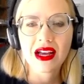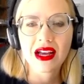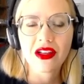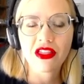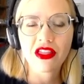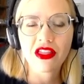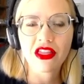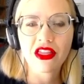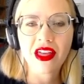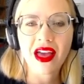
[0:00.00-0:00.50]

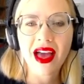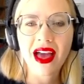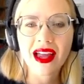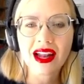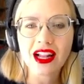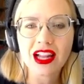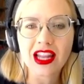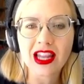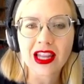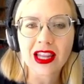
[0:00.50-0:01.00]
That
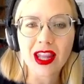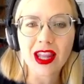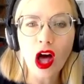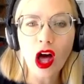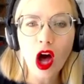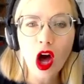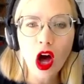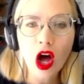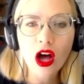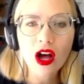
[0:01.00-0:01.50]

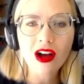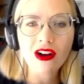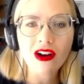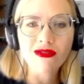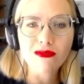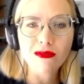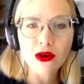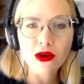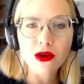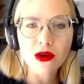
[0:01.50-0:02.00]
law of
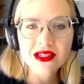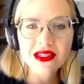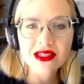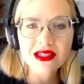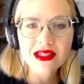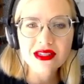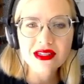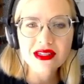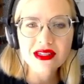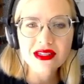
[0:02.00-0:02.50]

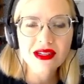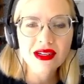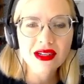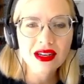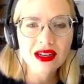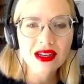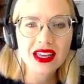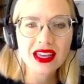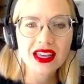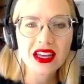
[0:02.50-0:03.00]
Moses
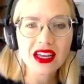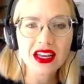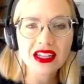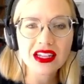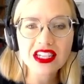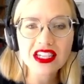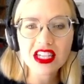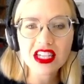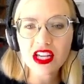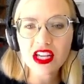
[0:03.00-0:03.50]

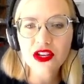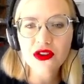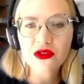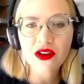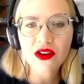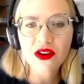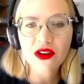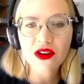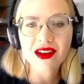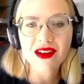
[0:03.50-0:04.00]
continued
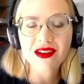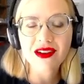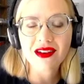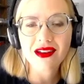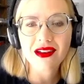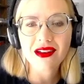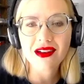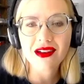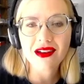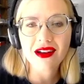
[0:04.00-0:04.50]
on
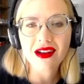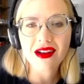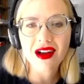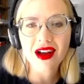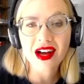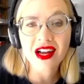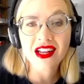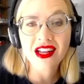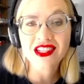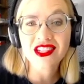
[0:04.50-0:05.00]

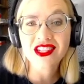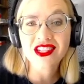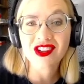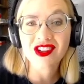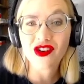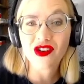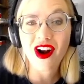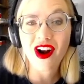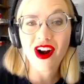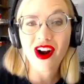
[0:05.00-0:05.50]
until
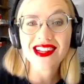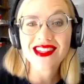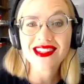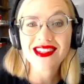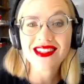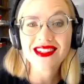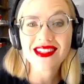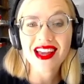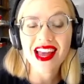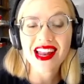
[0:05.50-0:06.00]

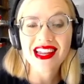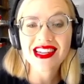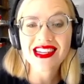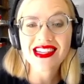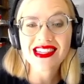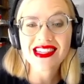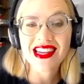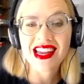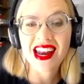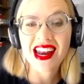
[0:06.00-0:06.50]
Christ. And he
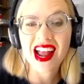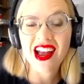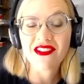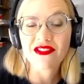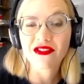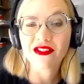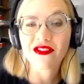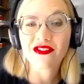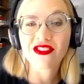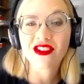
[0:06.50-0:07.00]
said, I
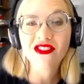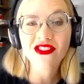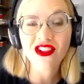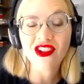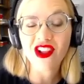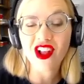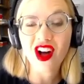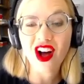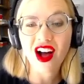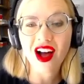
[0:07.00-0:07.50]
fulfilled the
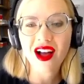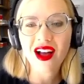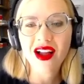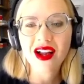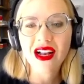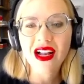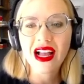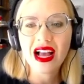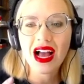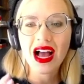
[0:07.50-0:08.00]
law.
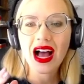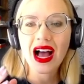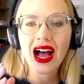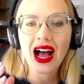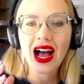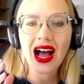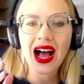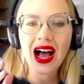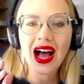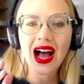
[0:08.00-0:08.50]

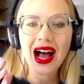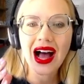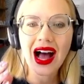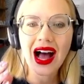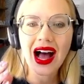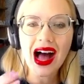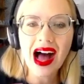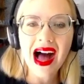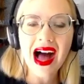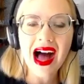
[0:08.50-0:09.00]

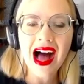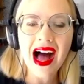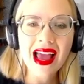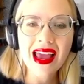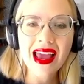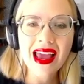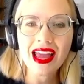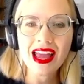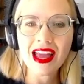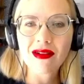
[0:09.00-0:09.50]
I
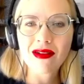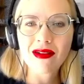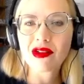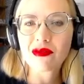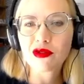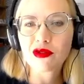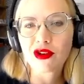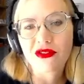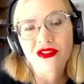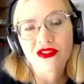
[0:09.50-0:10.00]
am the
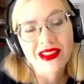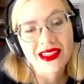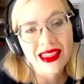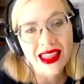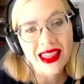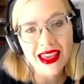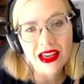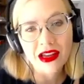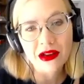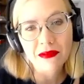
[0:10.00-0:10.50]
perfect
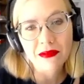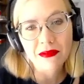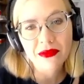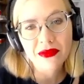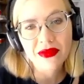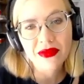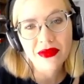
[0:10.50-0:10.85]
lamb.